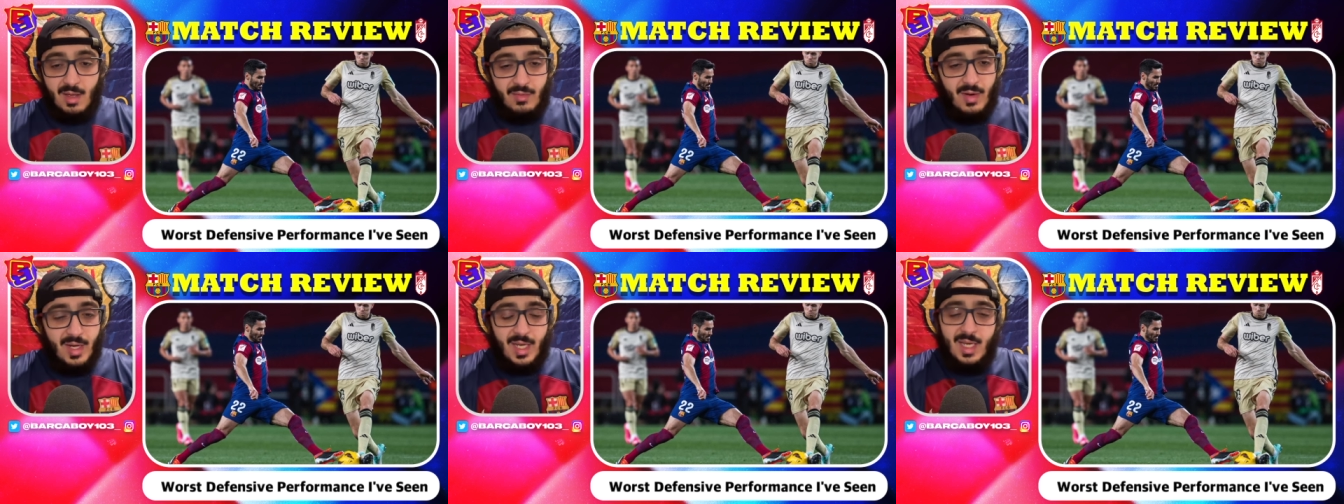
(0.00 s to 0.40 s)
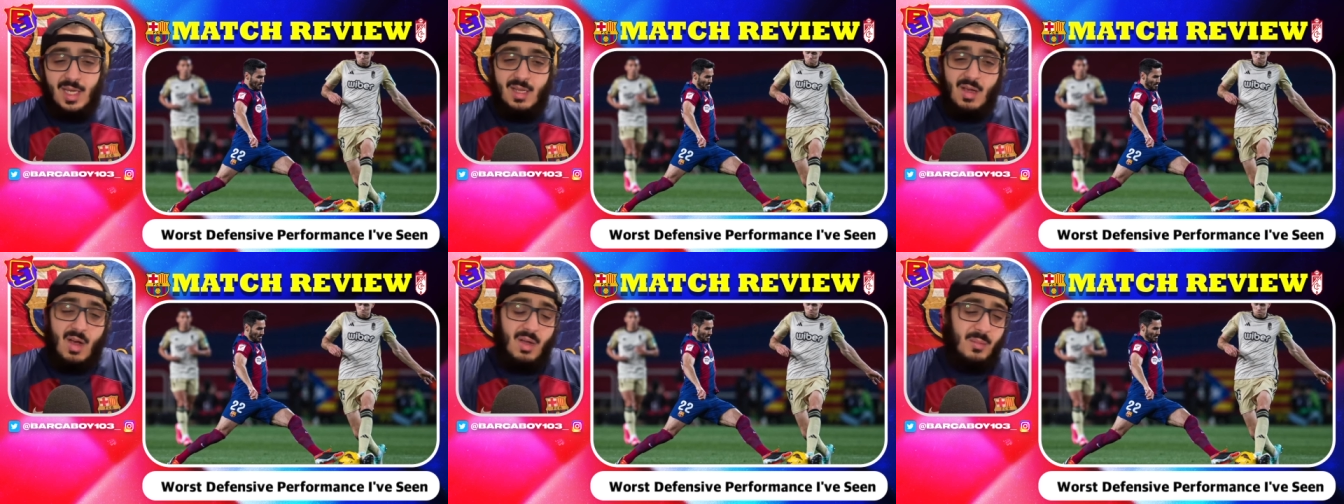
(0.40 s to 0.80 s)
Frankie
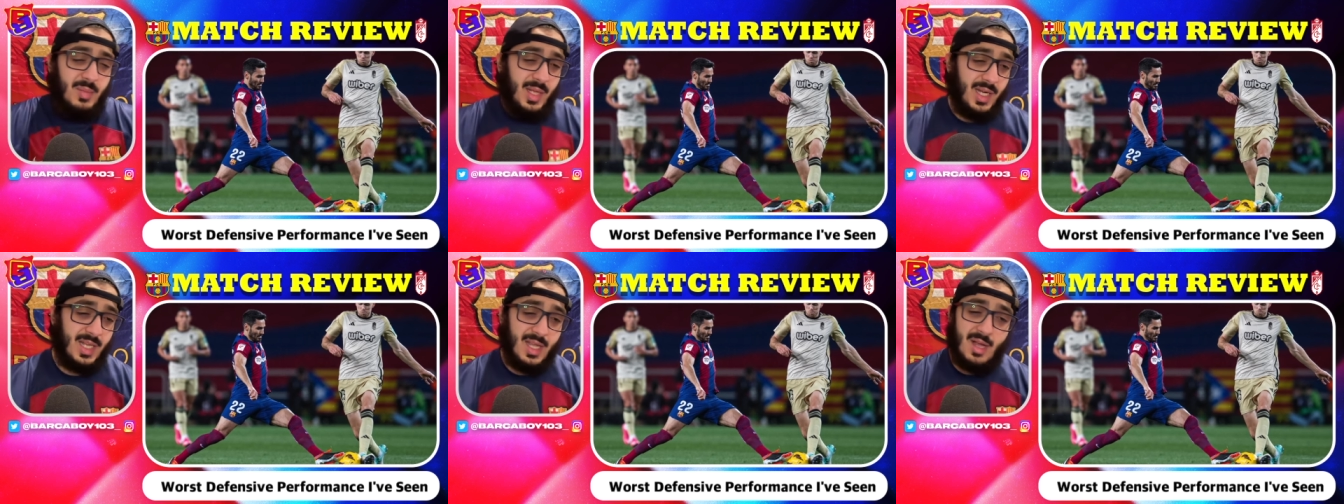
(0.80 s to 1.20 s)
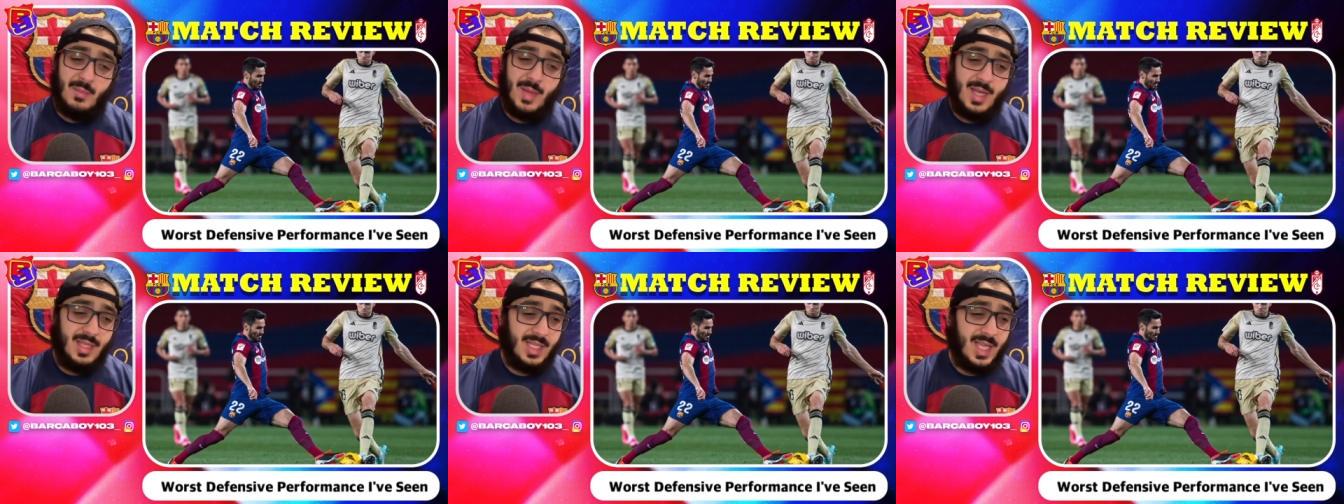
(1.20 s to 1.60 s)
De Jong, bloody hell,
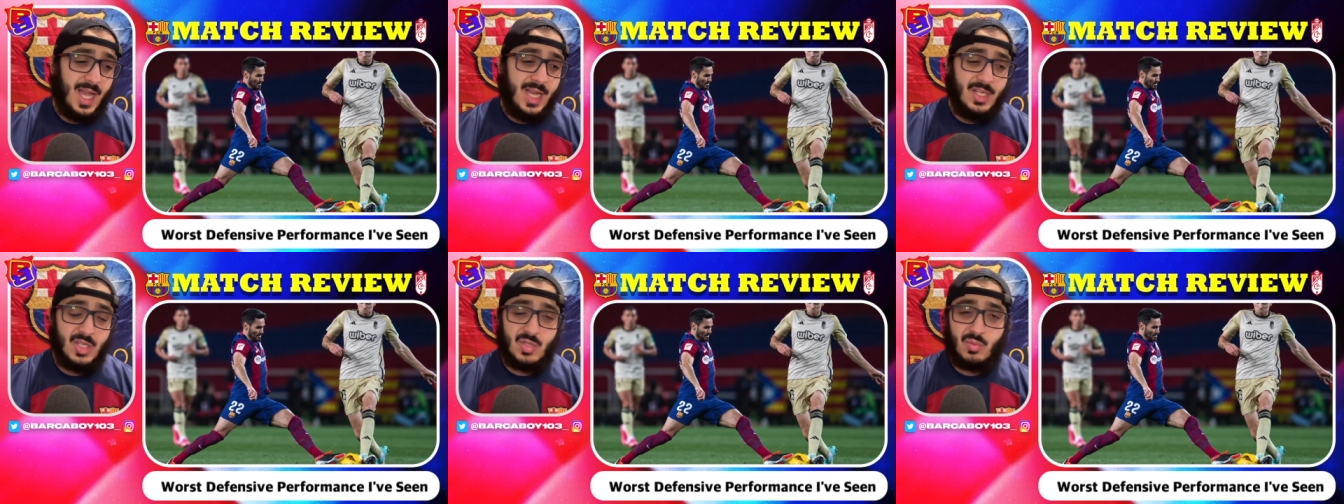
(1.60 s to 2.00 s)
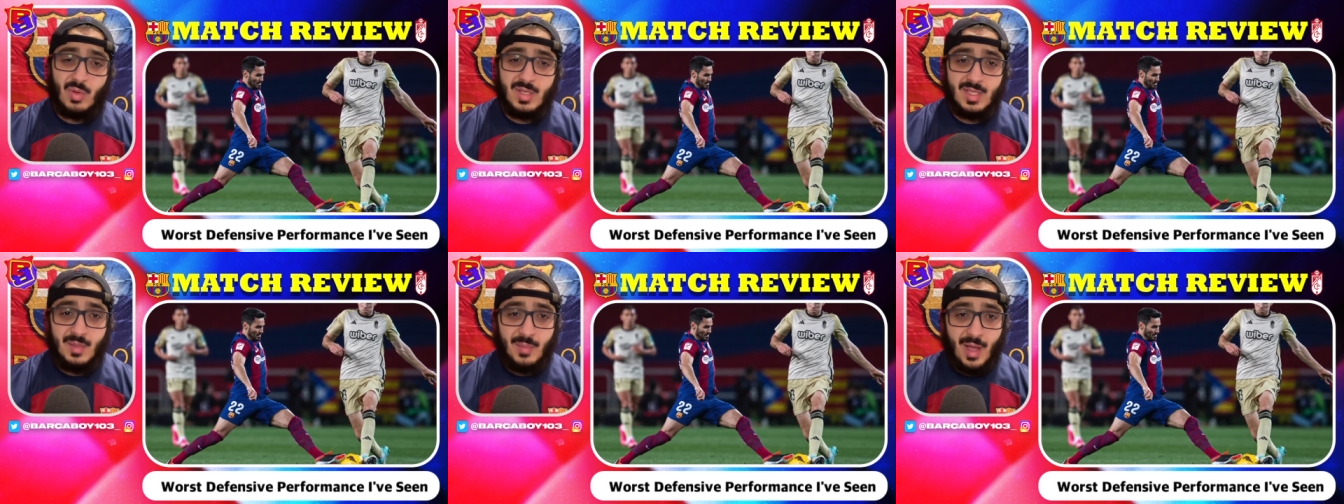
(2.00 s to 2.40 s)
man, the guy just
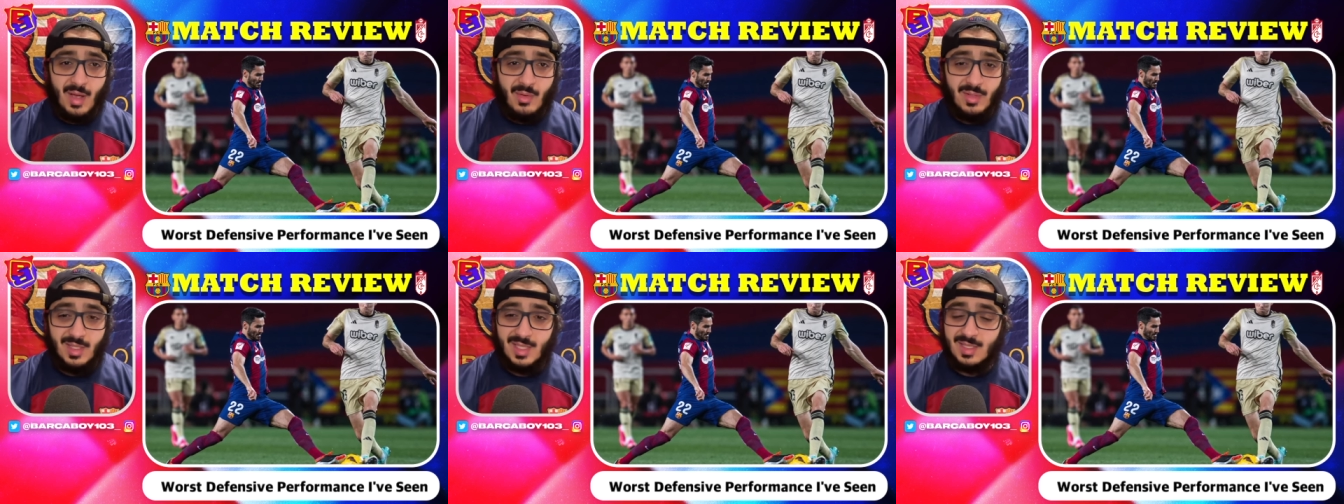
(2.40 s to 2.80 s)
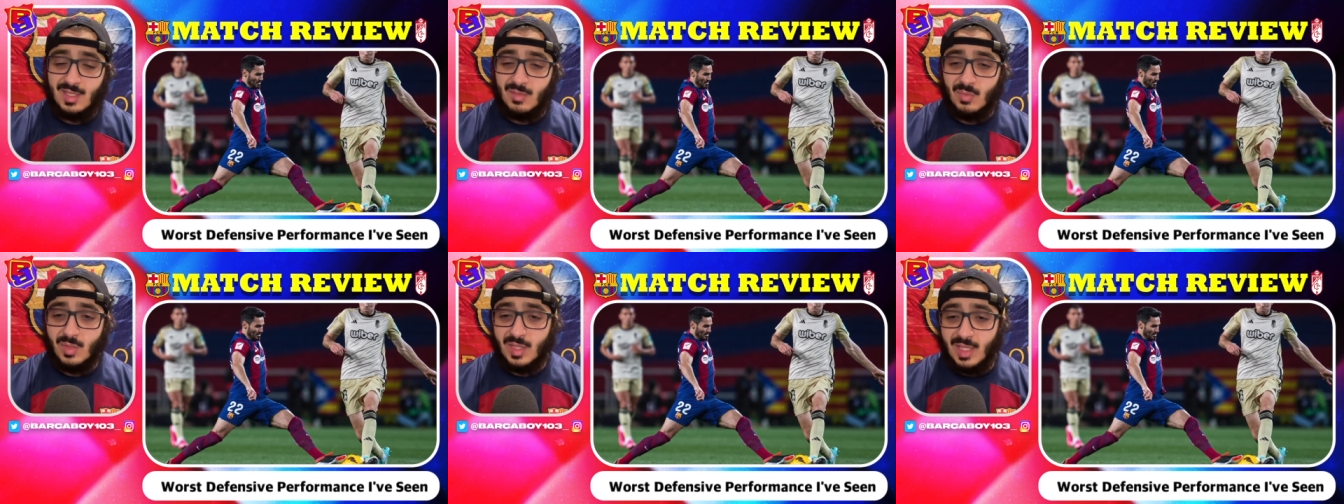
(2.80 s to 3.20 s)
runs about,
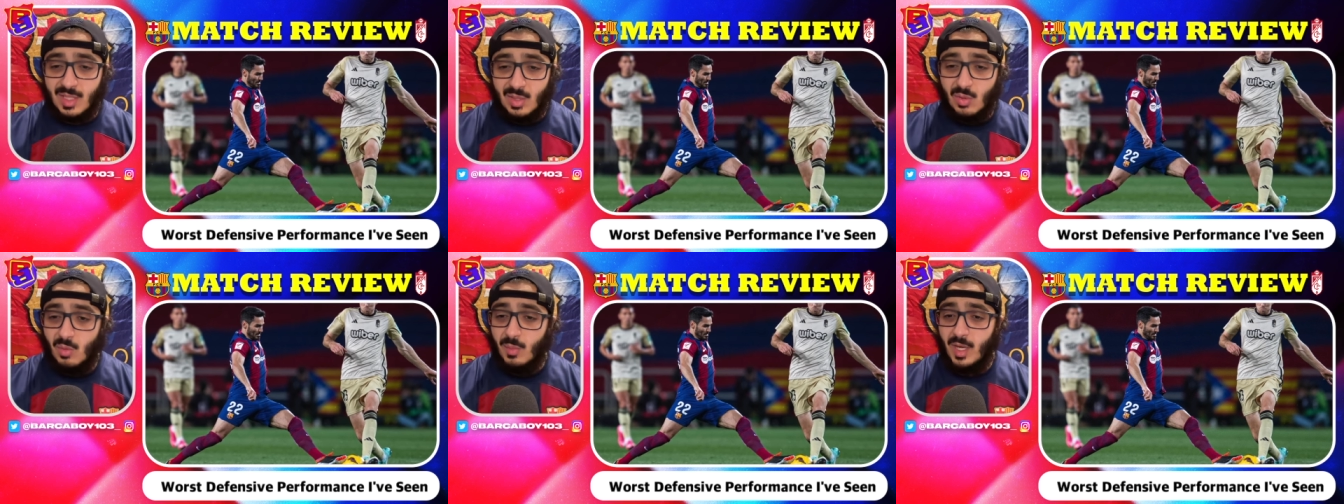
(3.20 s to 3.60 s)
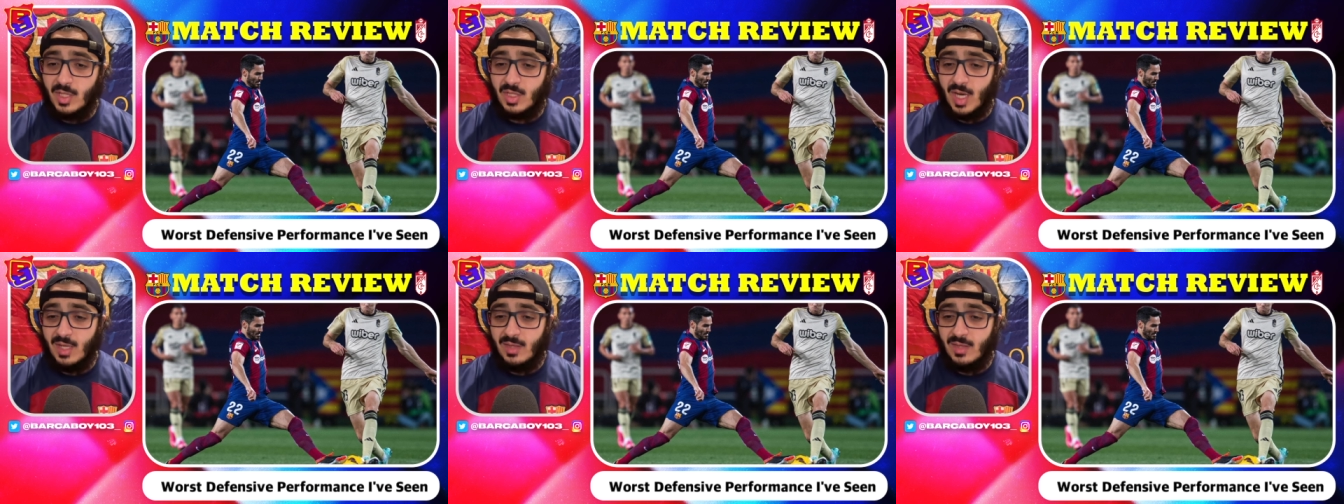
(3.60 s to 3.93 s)
doesn't really do much. I